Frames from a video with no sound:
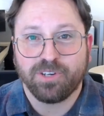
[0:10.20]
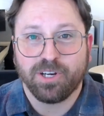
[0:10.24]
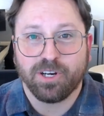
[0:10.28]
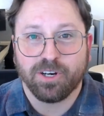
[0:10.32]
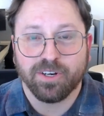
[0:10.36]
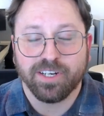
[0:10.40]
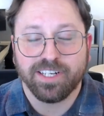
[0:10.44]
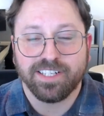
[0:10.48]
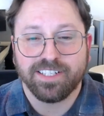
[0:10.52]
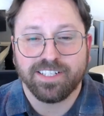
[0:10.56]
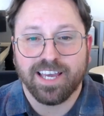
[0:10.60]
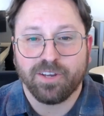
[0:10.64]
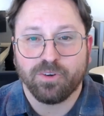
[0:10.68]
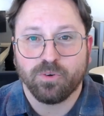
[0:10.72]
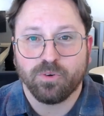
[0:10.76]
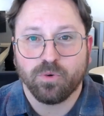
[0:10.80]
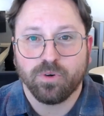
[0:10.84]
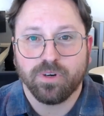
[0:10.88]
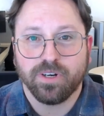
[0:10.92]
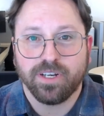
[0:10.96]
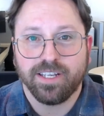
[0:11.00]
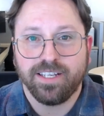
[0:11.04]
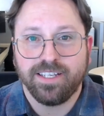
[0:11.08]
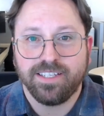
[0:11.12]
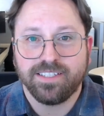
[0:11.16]
of
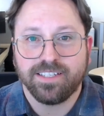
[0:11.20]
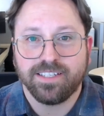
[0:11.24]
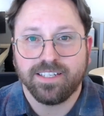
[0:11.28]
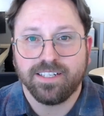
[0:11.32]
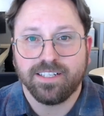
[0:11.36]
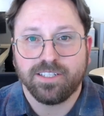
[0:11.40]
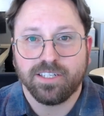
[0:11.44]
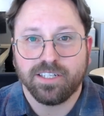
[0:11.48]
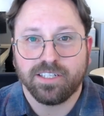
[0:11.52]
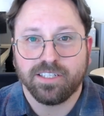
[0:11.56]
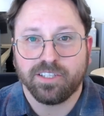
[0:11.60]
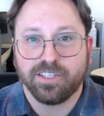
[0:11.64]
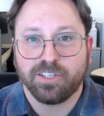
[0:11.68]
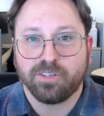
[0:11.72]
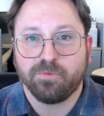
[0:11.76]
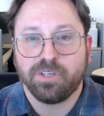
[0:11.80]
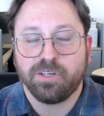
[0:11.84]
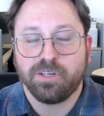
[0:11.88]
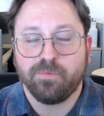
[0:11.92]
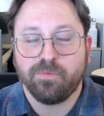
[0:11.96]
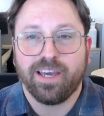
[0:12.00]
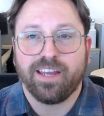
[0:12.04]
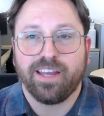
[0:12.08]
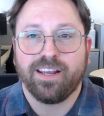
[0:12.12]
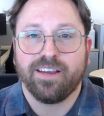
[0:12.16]
current.org, and he's going to talk a
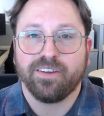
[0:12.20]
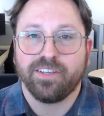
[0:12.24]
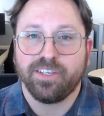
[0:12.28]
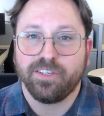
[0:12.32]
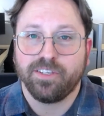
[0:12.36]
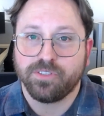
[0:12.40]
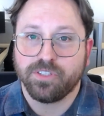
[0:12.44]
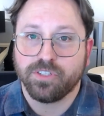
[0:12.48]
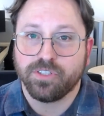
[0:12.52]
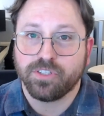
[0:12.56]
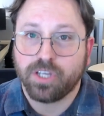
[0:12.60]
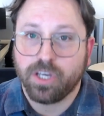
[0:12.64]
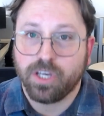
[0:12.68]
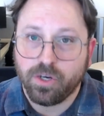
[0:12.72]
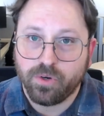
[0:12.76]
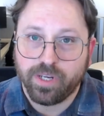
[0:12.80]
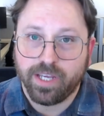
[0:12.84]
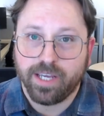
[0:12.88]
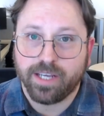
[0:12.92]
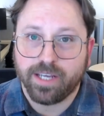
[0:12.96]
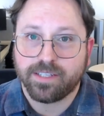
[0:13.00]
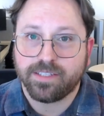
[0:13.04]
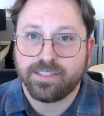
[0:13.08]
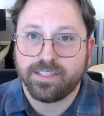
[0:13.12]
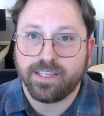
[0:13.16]
little bit about how he uses
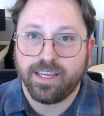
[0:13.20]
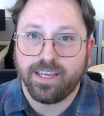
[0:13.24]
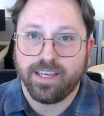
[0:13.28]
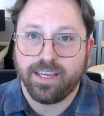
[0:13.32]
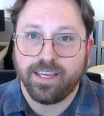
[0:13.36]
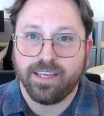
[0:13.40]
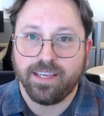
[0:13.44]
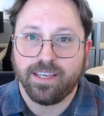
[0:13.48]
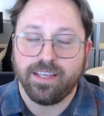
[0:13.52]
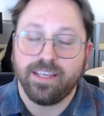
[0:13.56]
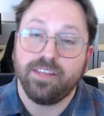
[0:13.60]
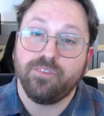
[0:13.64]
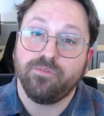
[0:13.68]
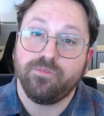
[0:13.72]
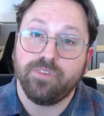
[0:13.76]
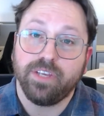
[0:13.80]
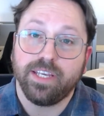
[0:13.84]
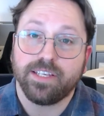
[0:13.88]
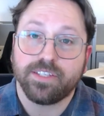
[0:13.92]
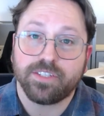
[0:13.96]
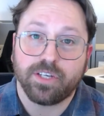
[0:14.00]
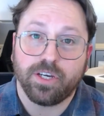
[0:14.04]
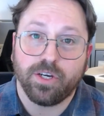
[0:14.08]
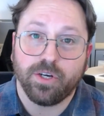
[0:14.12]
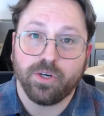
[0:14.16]
Codex
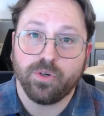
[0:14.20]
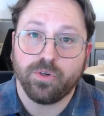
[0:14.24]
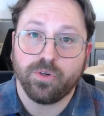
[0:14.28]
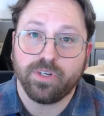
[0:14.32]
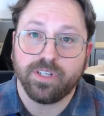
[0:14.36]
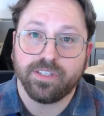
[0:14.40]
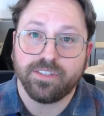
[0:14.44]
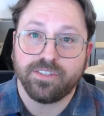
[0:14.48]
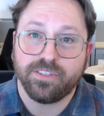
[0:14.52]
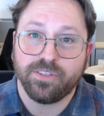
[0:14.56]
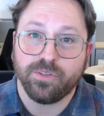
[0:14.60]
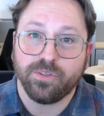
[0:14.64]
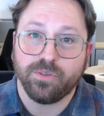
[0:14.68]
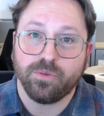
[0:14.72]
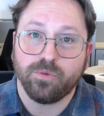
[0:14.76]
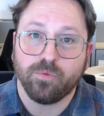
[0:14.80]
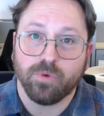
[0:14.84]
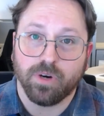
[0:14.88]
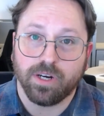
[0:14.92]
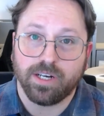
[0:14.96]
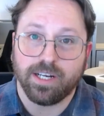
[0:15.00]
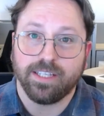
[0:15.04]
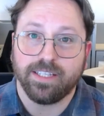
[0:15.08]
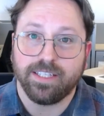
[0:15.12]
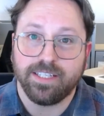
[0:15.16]
in VS Code
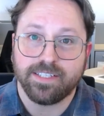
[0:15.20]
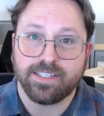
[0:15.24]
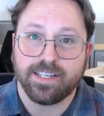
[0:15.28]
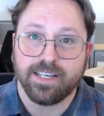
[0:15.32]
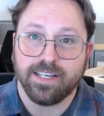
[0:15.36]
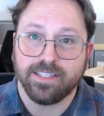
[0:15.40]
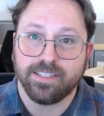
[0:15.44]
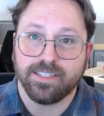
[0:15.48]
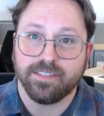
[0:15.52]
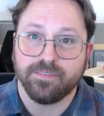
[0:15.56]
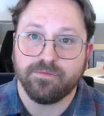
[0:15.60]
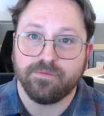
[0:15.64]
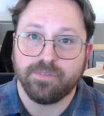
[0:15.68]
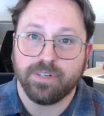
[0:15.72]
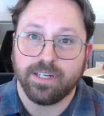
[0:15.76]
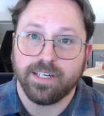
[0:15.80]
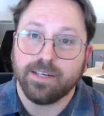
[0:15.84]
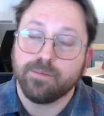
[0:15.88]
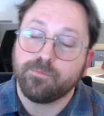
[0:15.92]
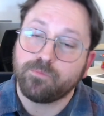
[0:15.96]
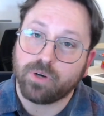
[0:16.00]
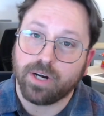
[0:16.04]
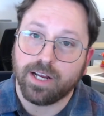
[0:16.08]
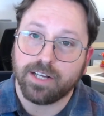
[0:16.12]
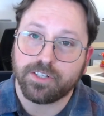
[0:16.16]
to work on these kinds of
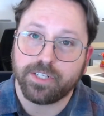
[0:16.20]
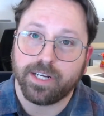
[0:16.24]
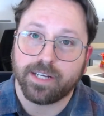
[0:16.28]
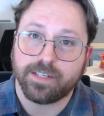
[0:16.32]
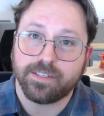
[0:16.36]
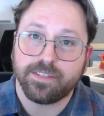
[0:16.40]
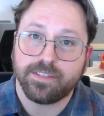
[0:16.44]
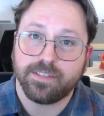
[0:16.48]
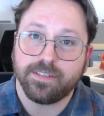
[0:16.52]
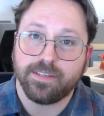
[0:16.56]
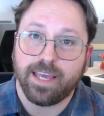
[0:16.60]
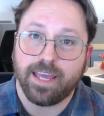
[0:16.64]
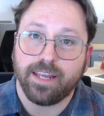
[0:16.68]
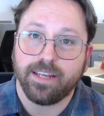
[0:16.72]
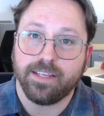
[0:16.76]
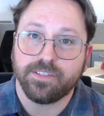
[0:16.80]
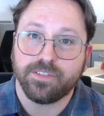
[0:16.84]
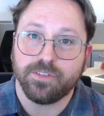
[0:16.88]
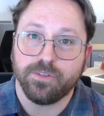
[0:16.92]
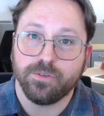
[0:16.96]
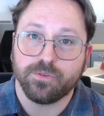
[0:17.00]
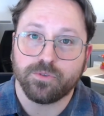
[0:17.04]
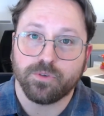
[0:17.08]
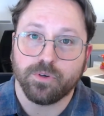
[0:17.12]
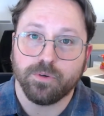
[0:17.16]
projects
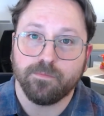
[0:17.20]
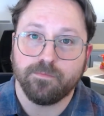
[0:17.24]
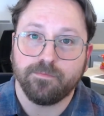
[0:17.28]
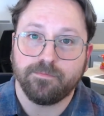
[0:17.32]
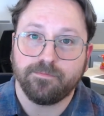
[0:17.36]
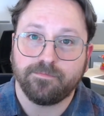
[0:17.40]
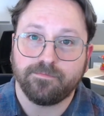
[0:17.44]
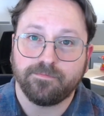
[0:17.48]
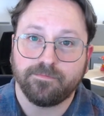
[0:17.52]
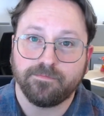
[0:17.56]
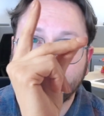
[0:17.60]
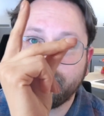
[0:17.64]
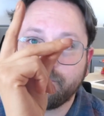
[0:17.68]
at his newsroom.